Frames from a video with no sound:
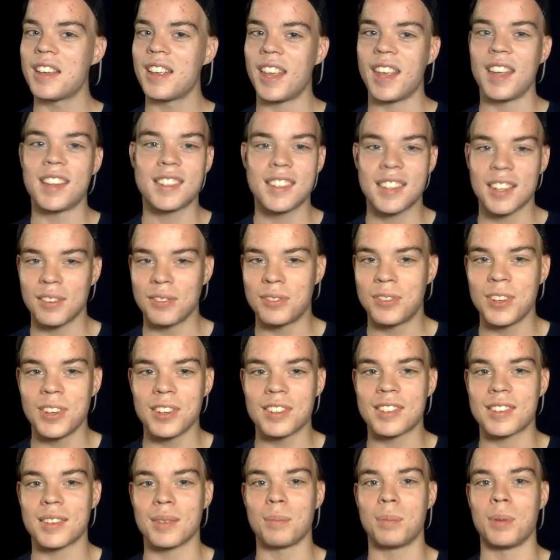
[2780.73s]
It's
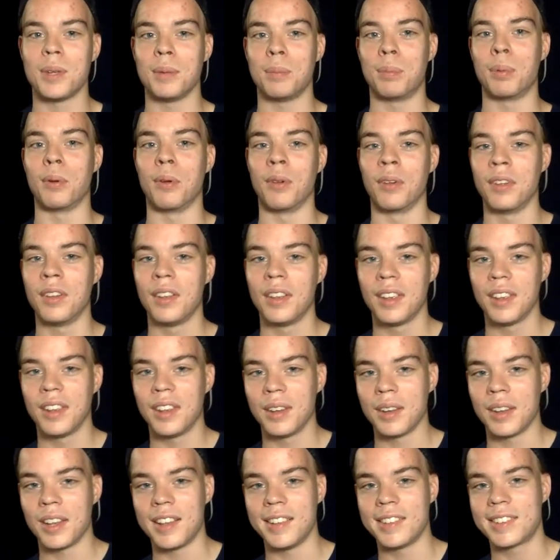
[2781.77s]
confused some people.
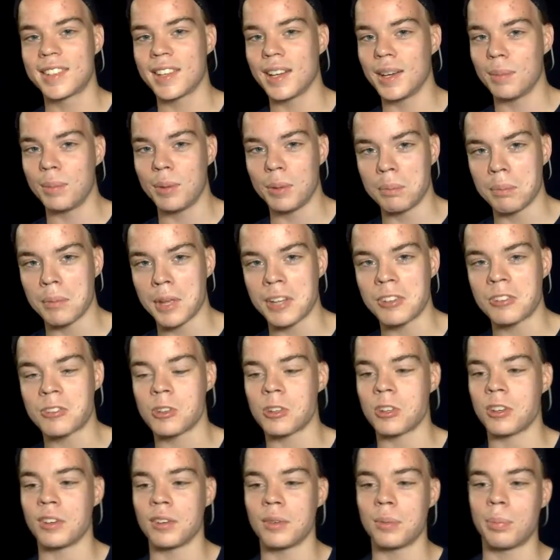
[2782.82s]
He's going to be
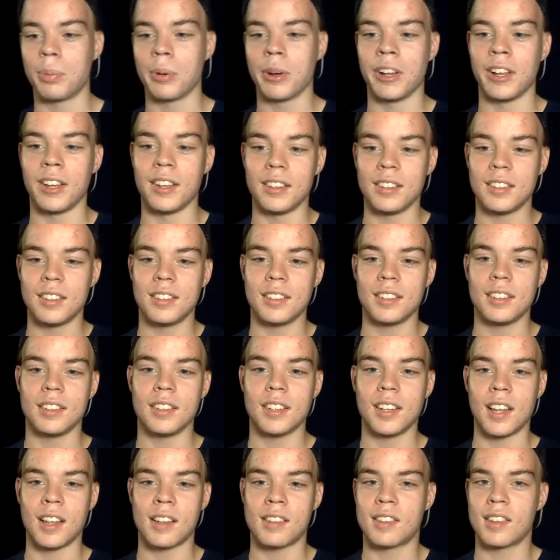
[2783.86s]
mentioned, but
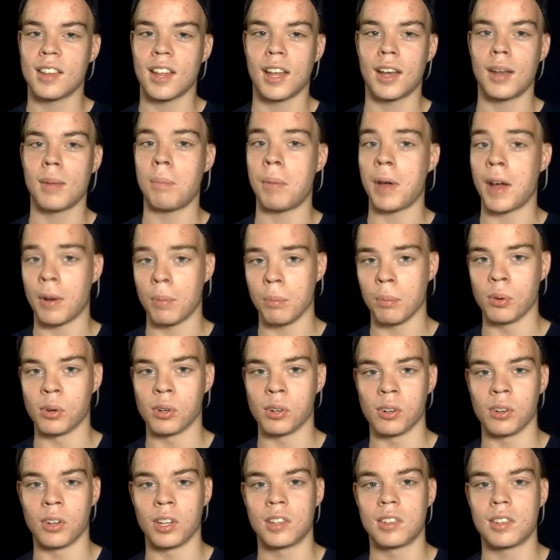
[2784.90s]
it's not about
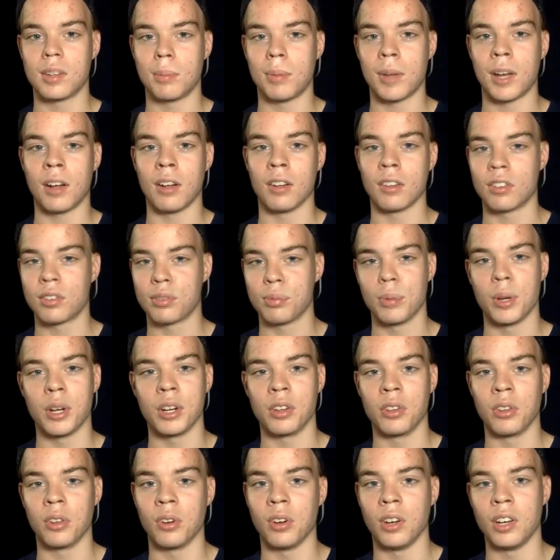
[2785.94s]
Moro. It's about
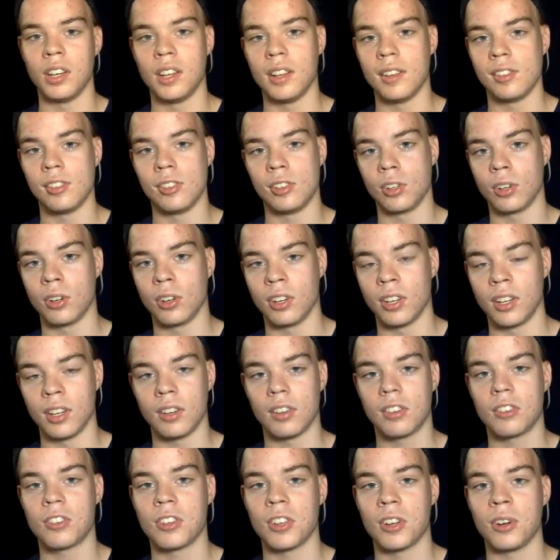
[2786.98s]
Smuggler and his journey.
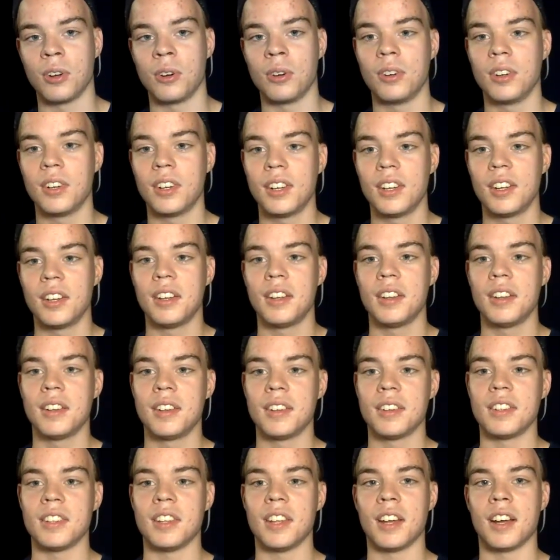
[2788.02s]
So,
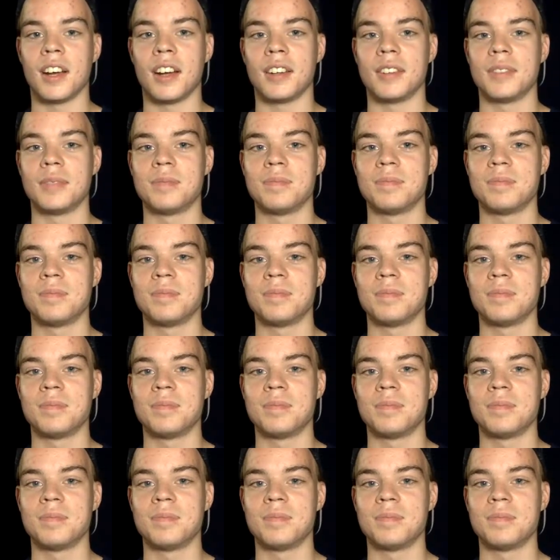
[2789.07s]
yeah.